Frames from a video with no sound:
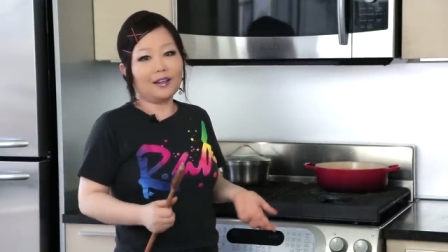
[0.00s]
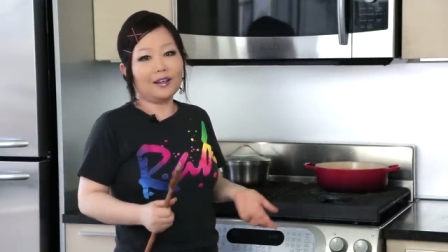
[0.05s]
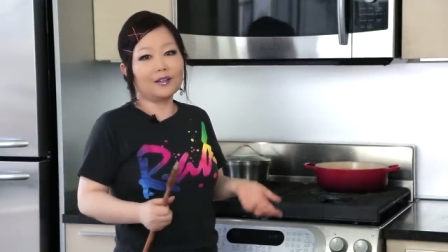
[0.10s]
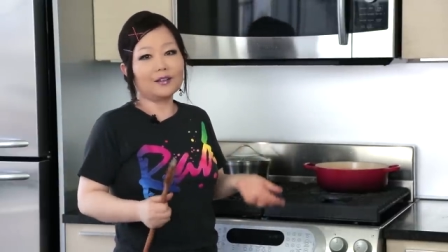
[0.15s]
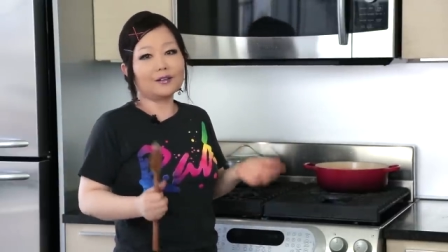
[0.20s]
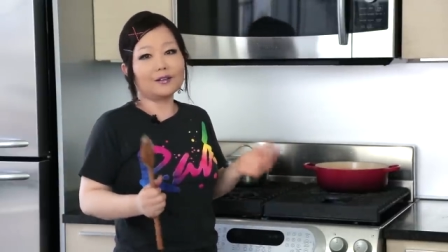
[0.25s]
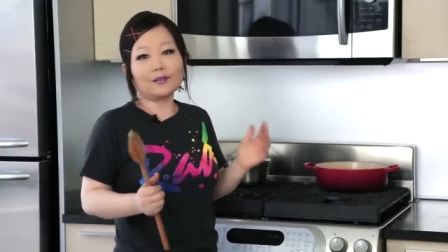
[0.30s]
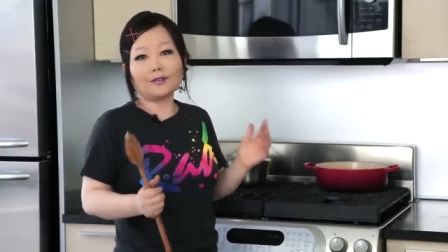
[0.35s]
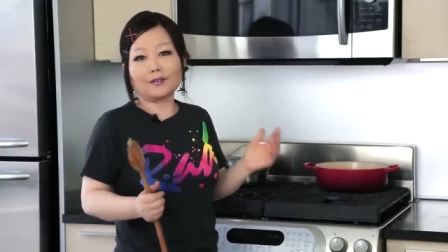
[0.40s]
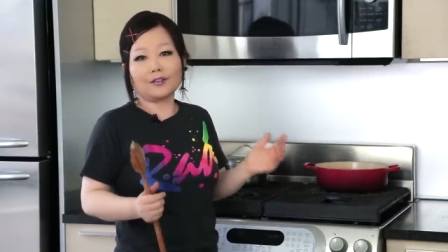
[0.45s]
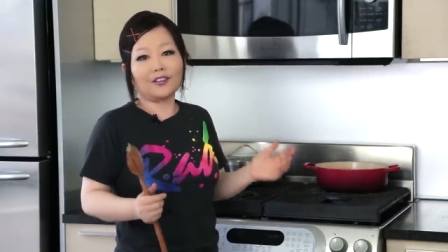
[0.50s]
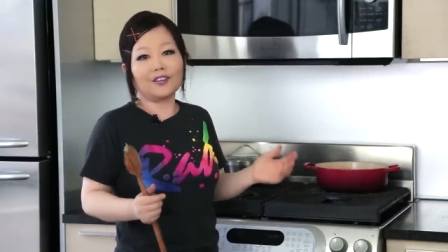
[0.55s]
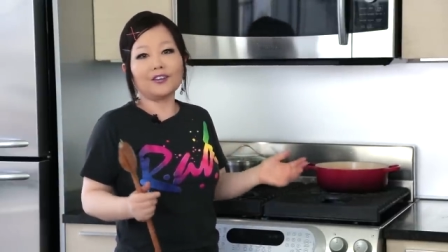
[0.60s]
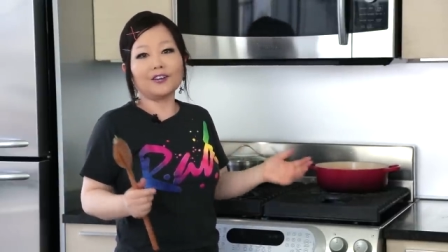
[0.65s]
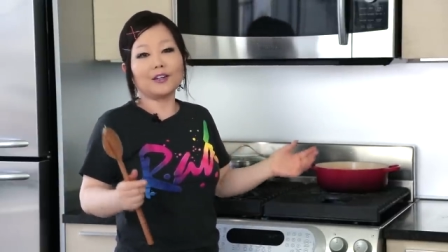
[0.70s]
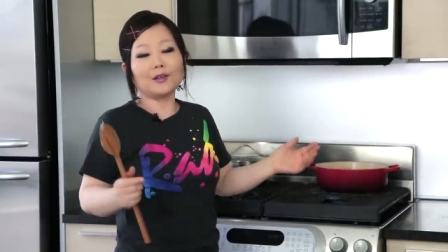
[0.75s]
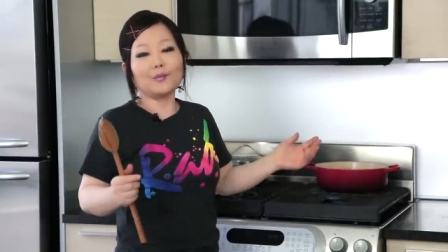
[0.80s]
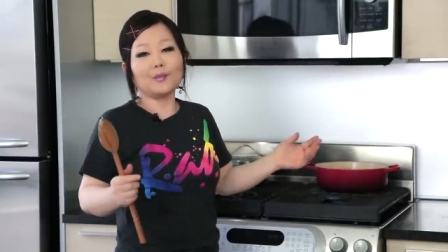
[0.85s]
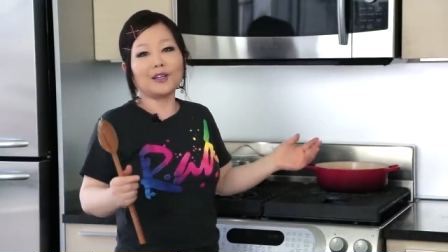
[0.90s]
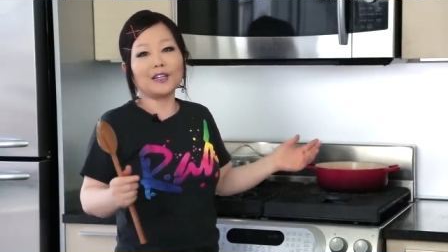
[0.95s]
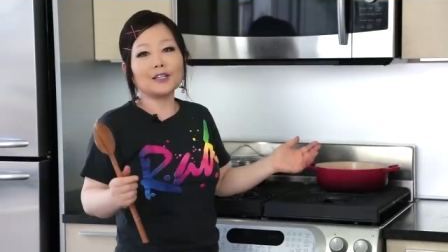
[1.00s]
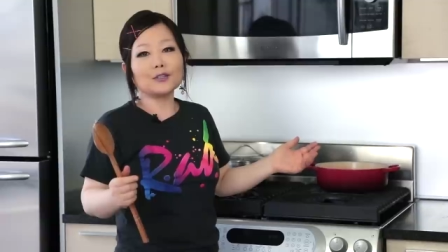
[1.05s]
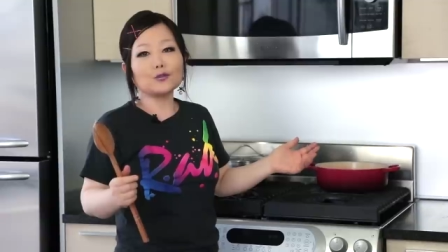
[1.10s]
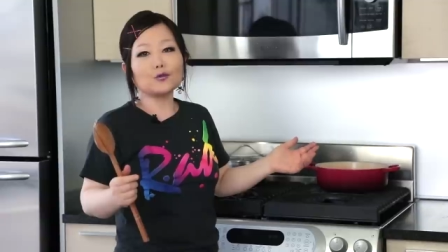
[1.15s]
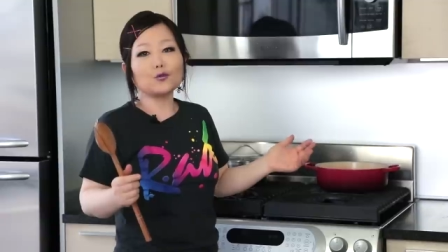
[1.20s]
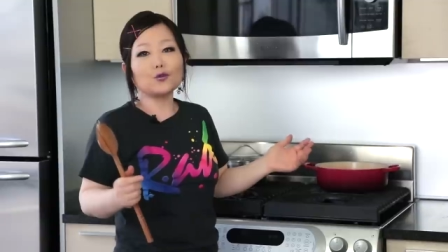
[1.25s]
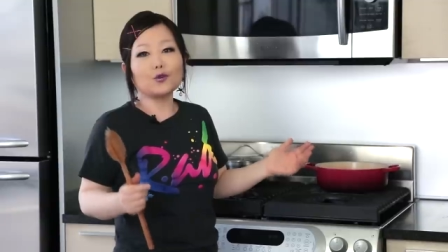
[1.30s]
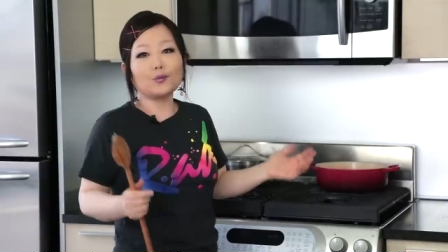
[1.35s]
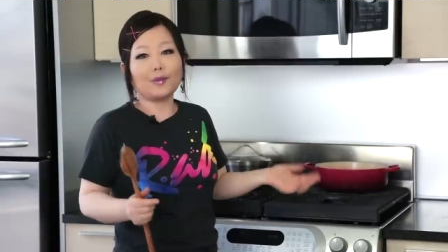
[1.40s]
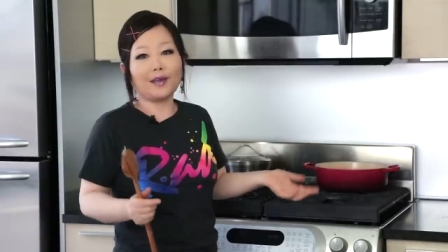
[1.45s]
In 30 minutes,
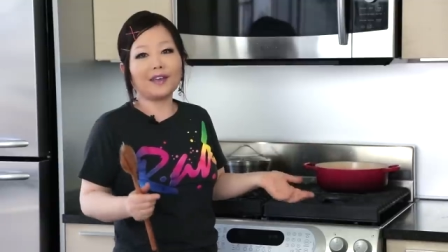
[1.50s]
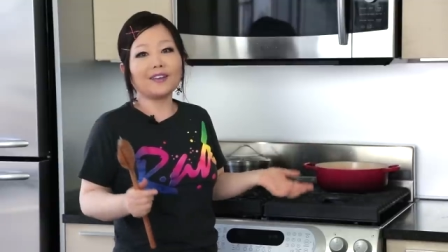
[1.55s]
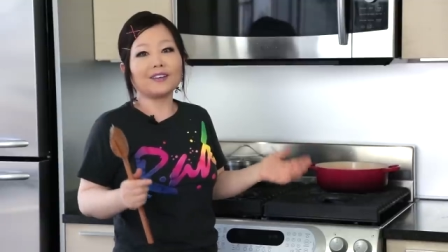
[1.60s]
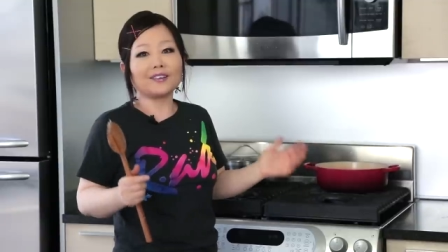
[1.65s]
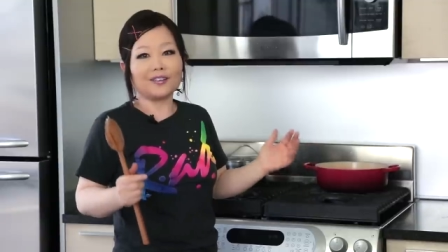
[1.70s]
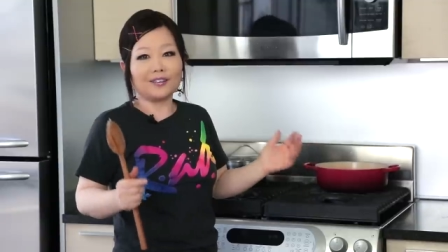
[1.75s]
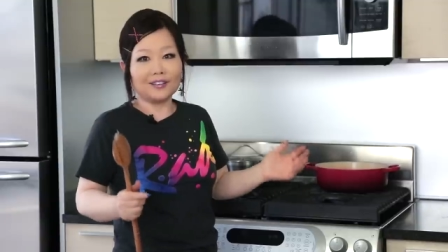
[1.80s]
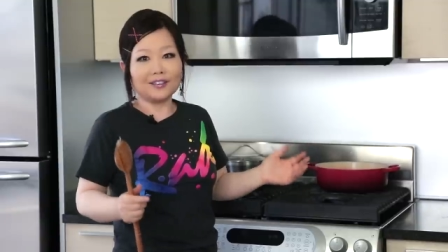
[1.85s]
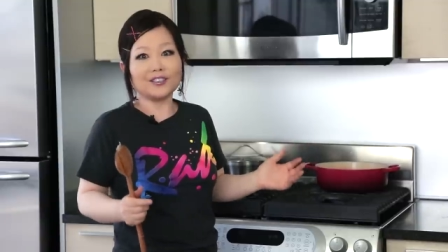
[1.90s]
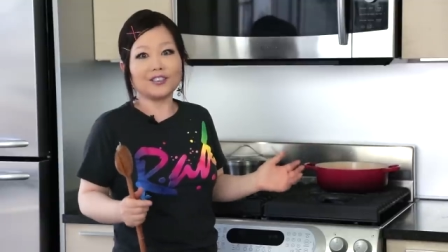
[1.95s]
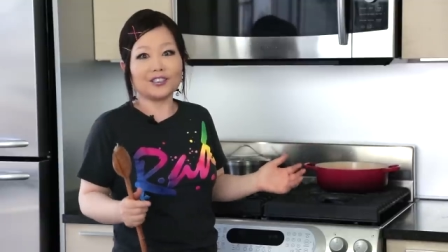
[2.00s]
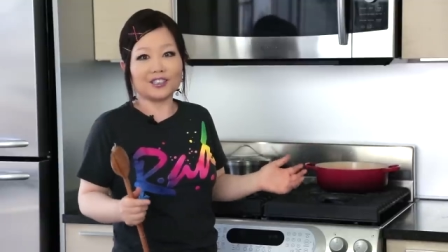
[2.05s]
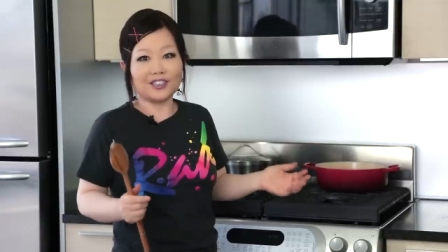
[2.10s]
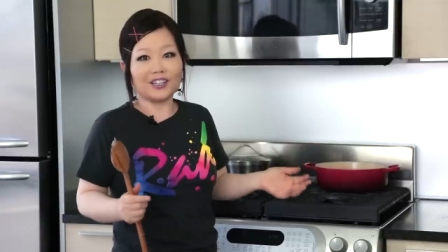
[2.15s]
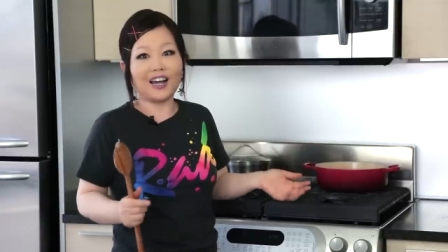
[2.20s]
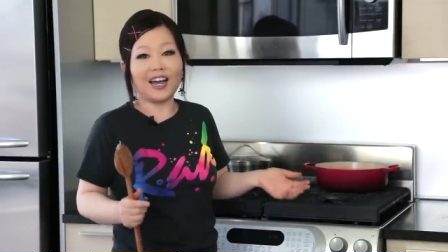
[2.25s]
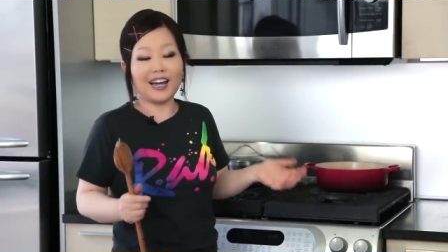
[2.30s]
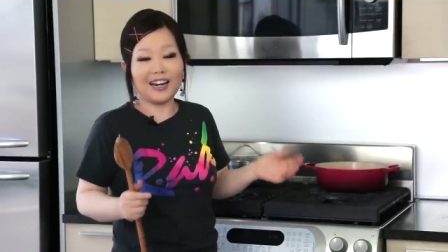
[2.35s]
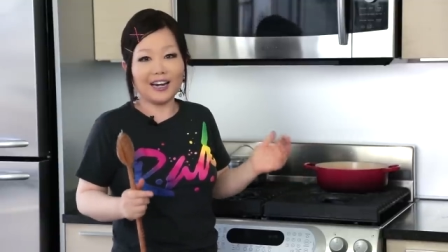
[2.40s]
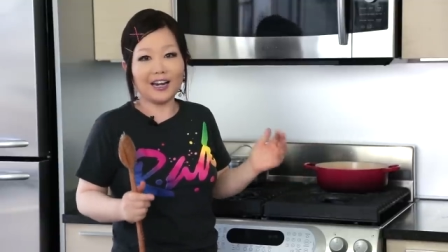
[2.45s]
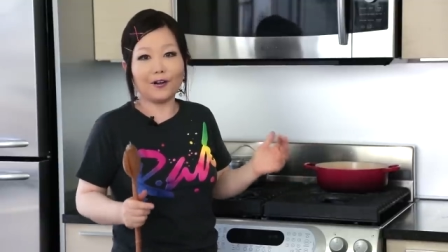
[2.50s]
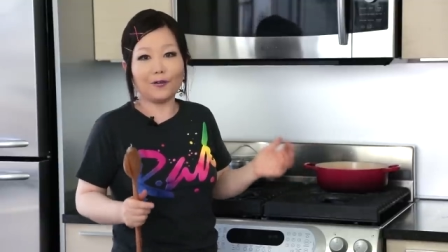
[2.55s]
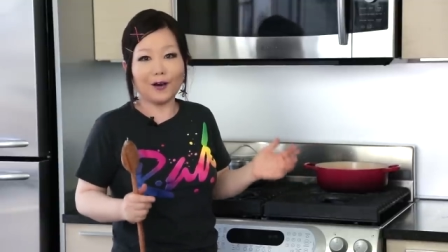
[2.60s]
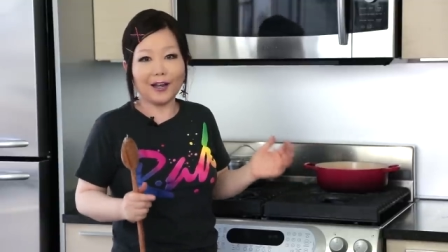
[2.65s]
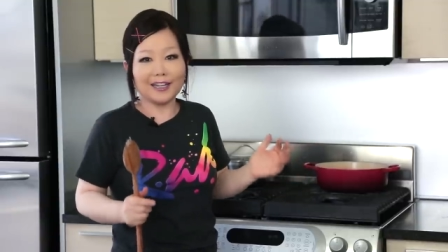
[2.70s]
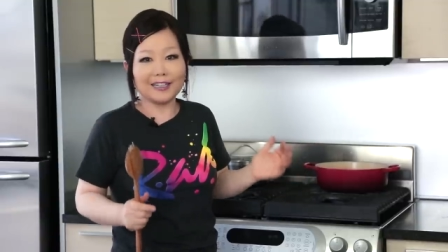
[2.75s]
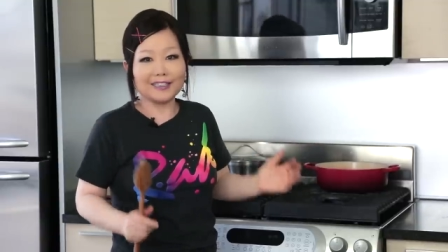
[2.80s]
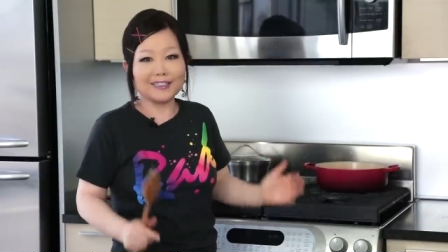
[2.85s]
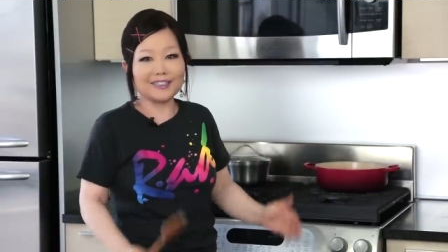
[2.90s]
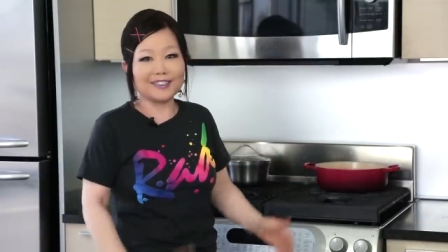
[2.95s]
we make a delicious curry
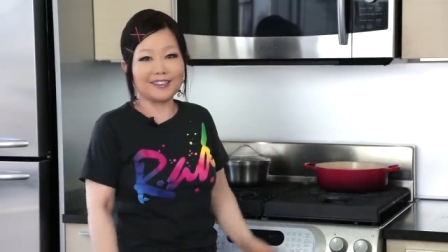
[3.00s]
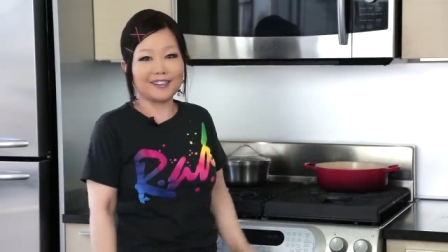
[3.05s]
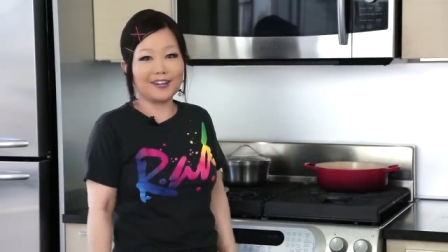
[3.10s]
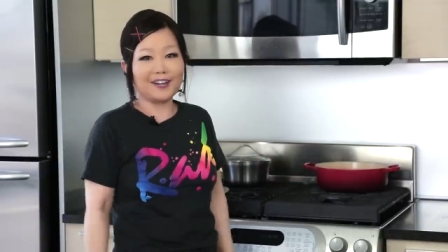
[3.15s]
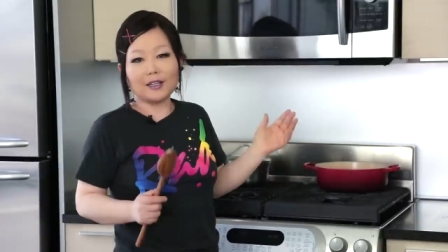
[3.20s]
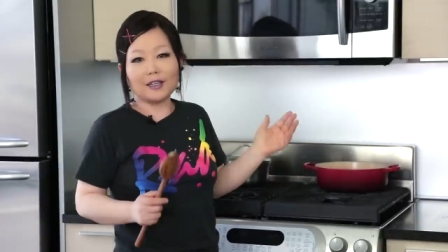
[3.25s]
rice.